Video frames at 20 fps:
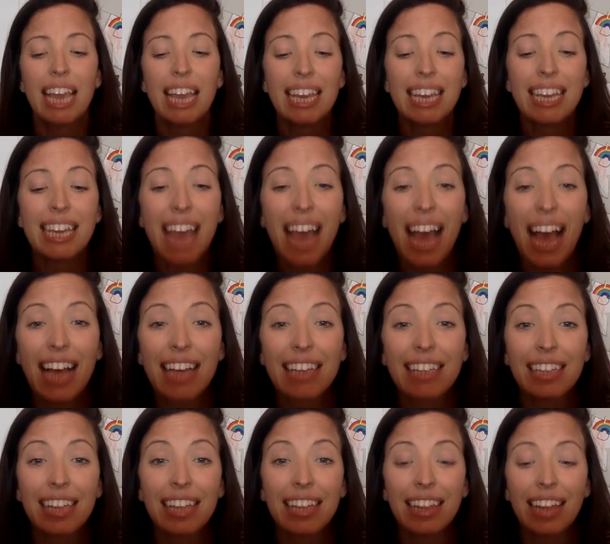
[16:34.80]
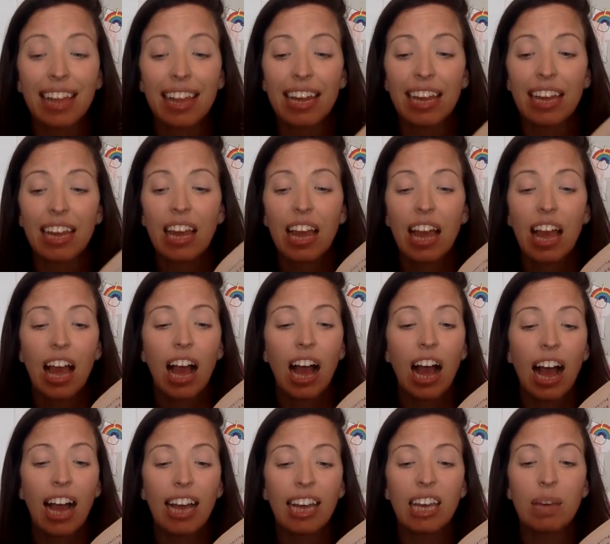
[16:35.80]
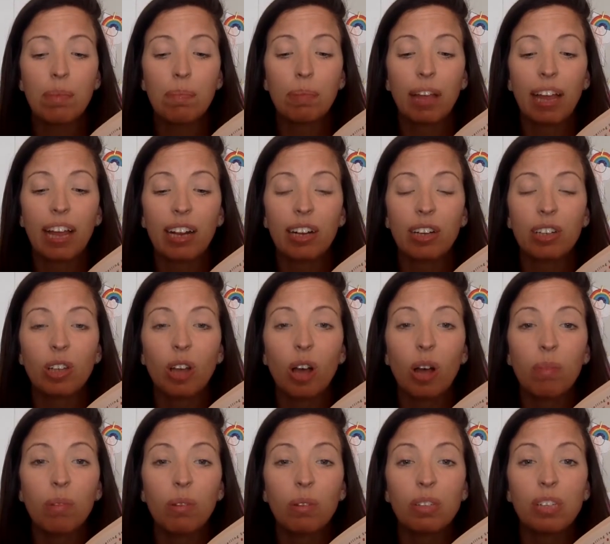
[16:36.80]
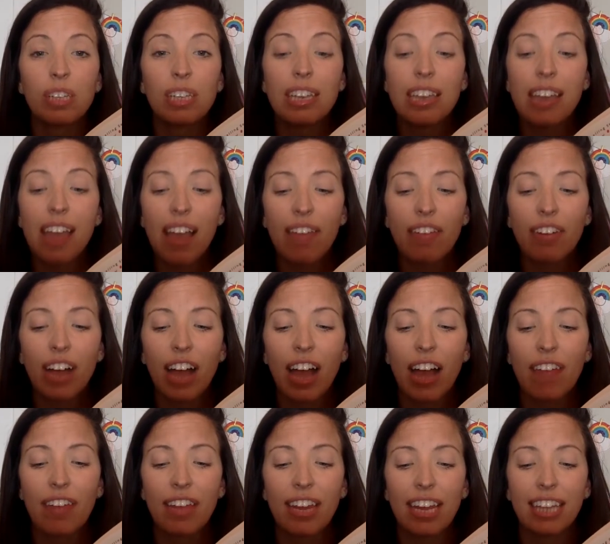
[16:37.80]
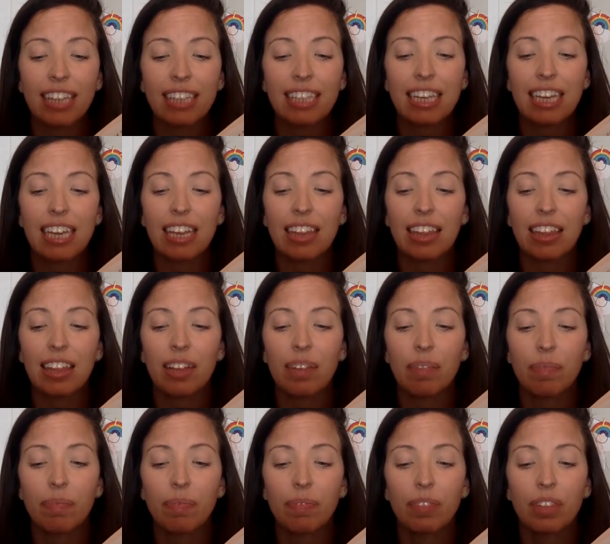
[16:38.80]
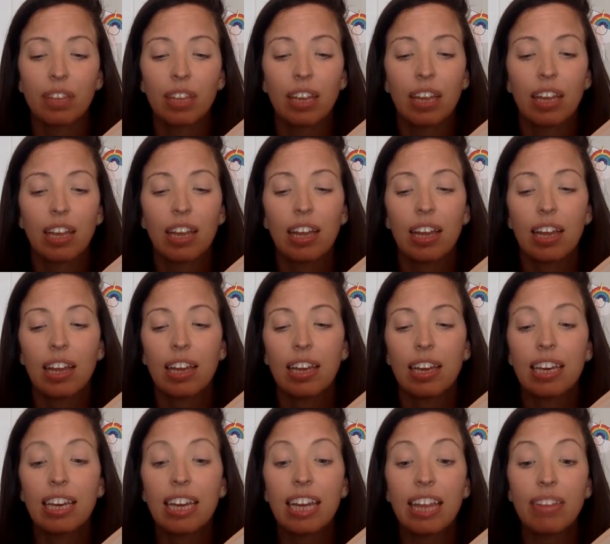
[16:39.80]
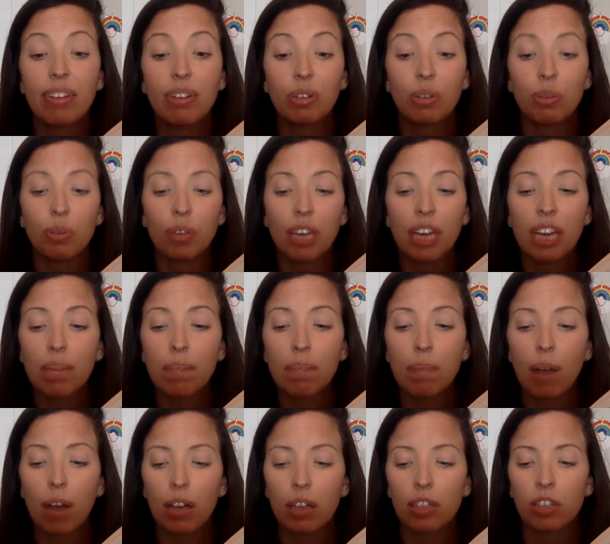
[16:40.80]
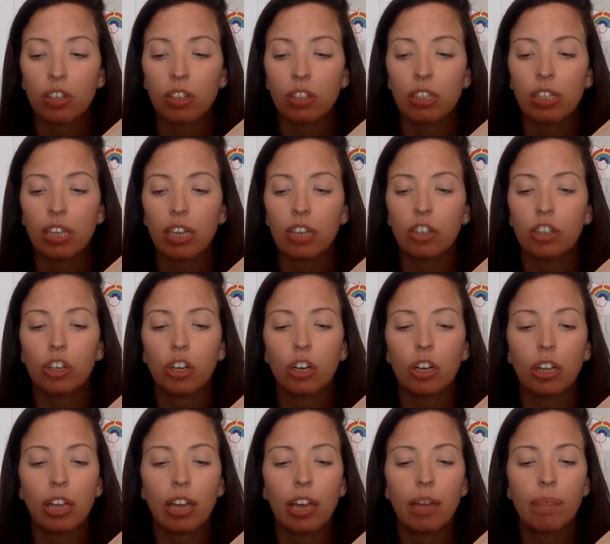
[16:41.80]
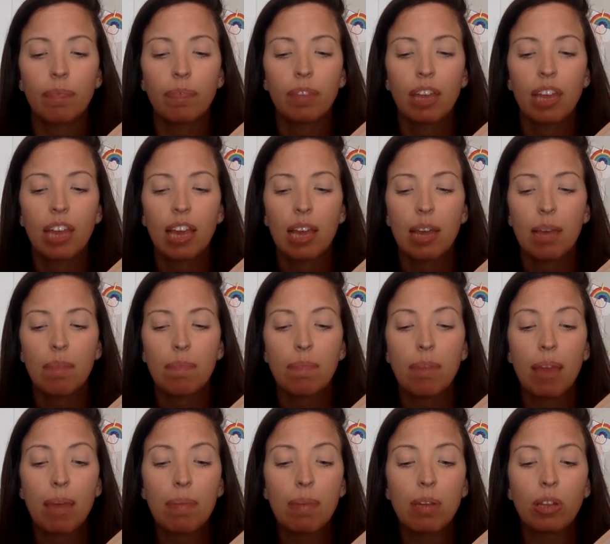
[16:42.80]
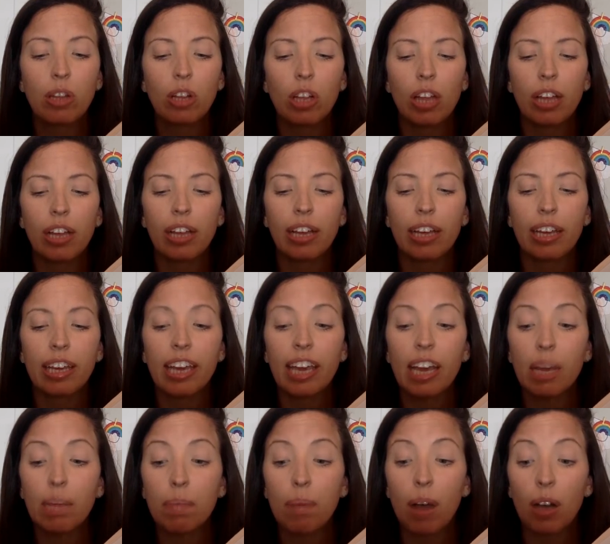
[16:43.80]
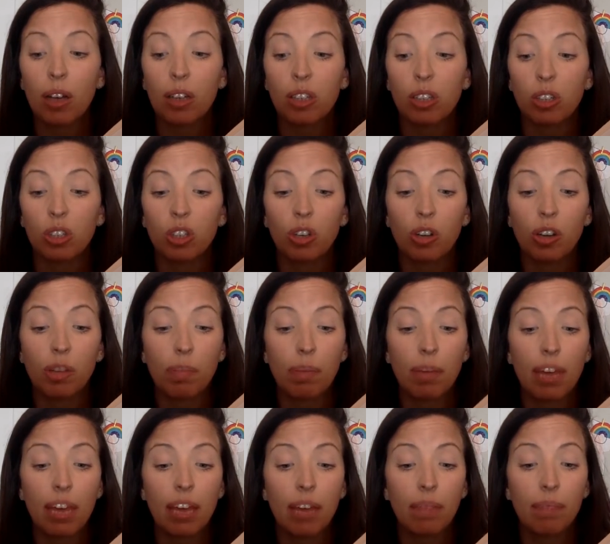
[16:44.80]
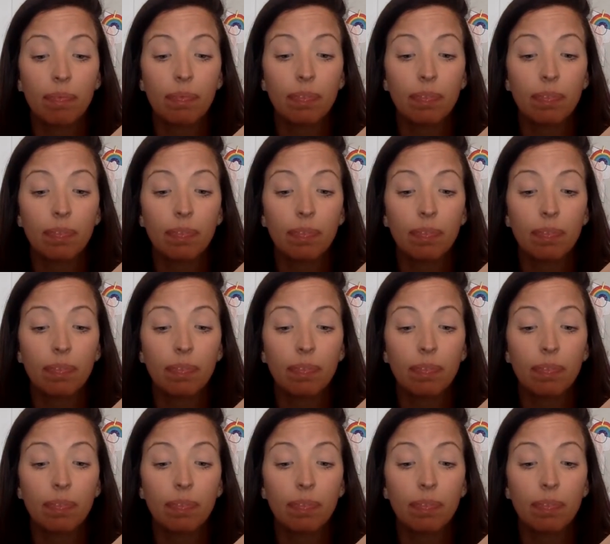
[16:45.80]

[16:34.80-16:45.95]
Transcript: "Yeah," said Lenny, "hockey players almost never have any teeth." "Neither do kickboxers," said Shirley. "Maybe you'll look like a kickboxer, Junie B."